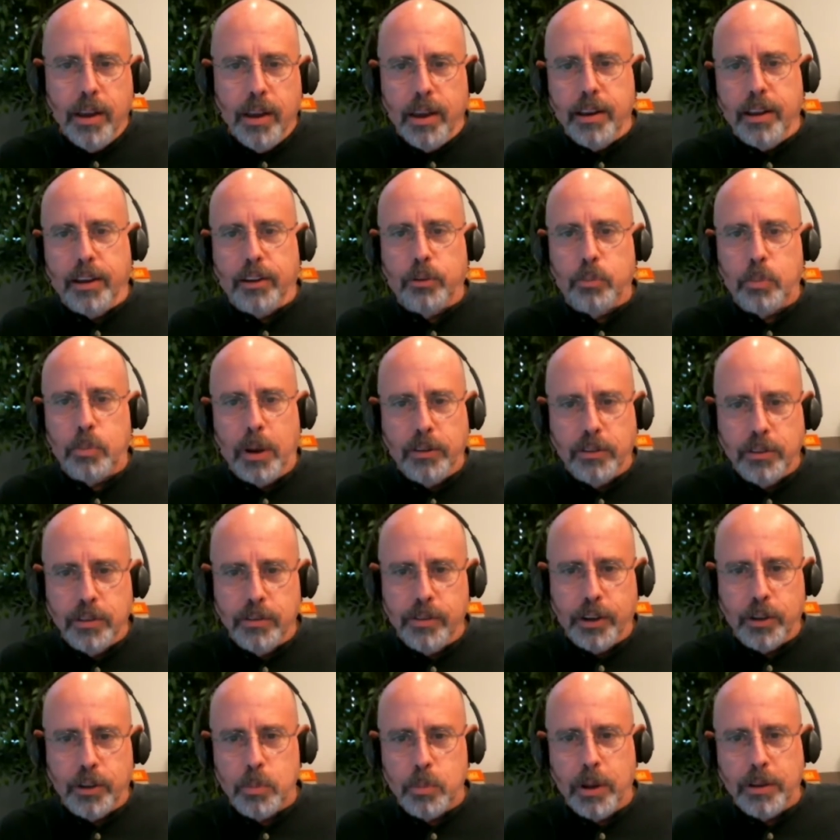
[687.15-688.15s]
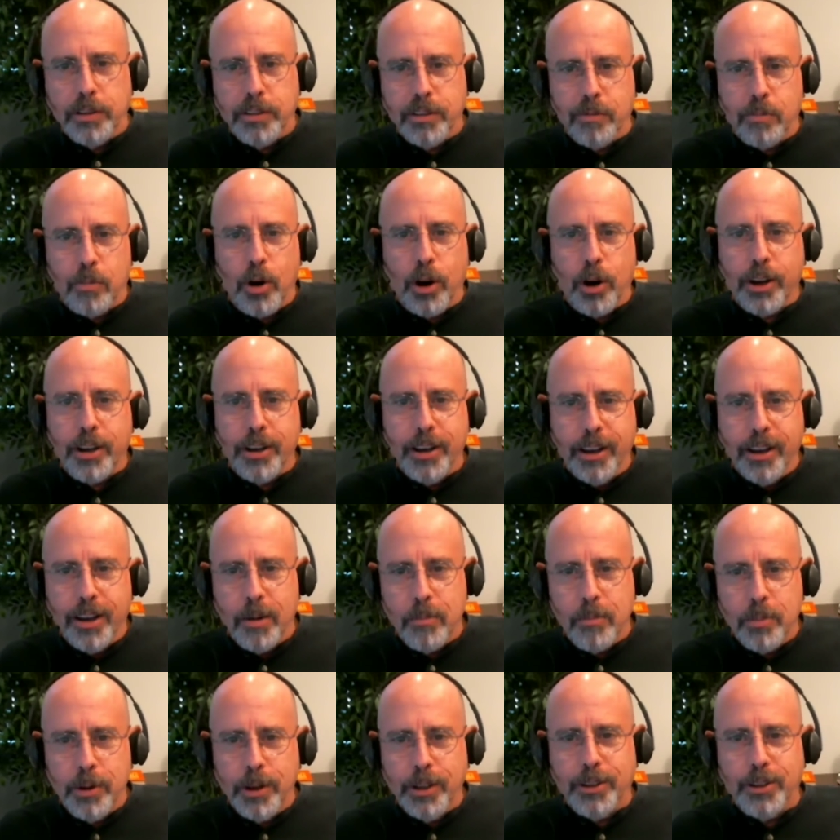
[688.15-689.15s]
an expensive marketing
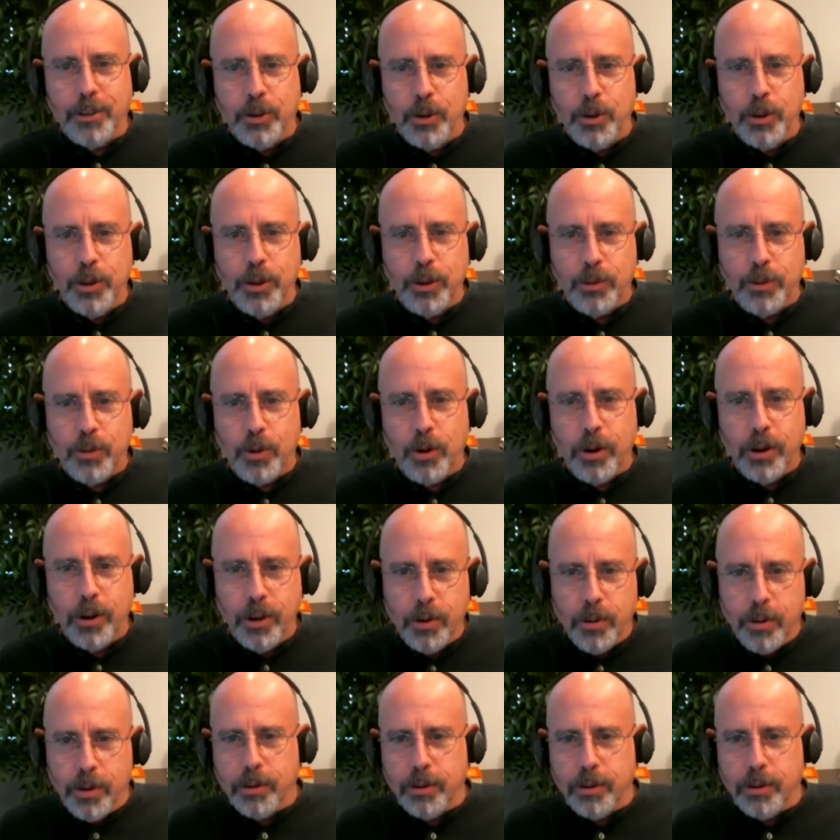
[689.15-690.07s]
company to do this for you.